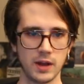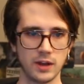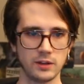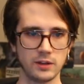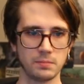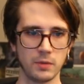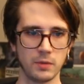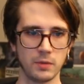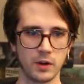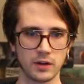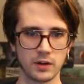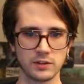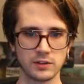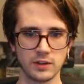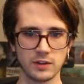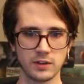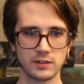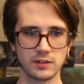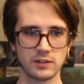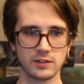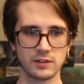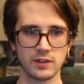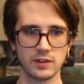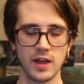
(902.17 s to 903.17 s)

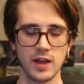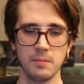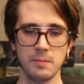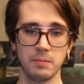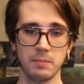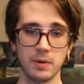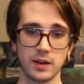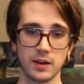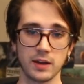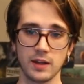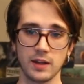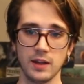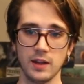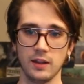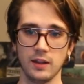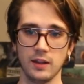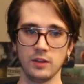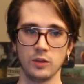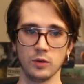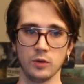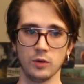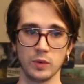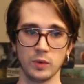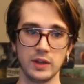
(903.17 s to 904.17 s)
Marxists. But
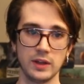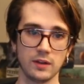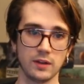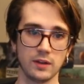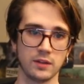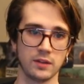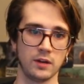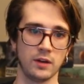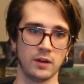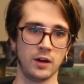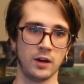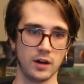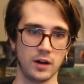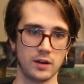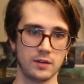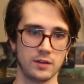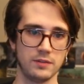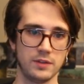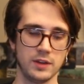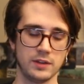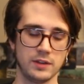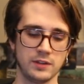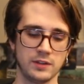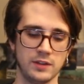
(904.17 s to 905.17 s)
the real heart of
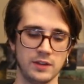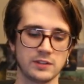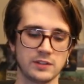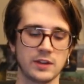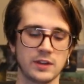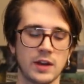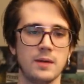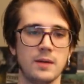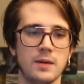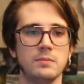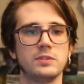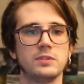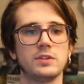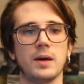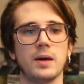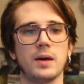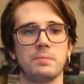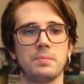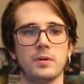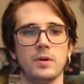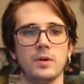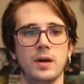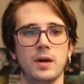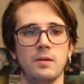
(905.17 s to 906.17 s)
this, and this comes
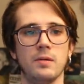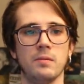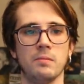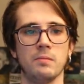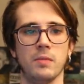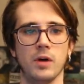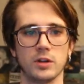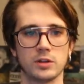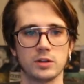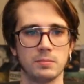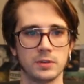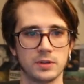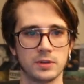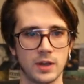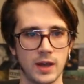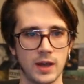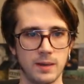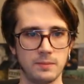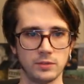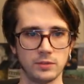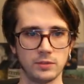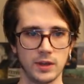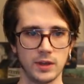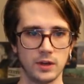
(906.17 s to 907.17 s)
up multiple
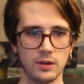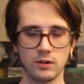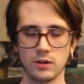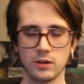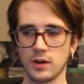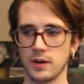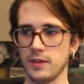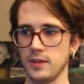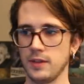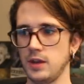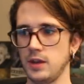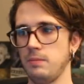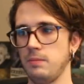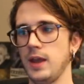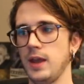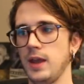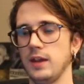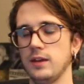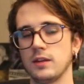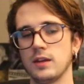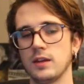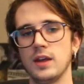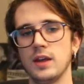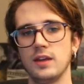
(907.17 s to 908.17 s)
times later on in the debate,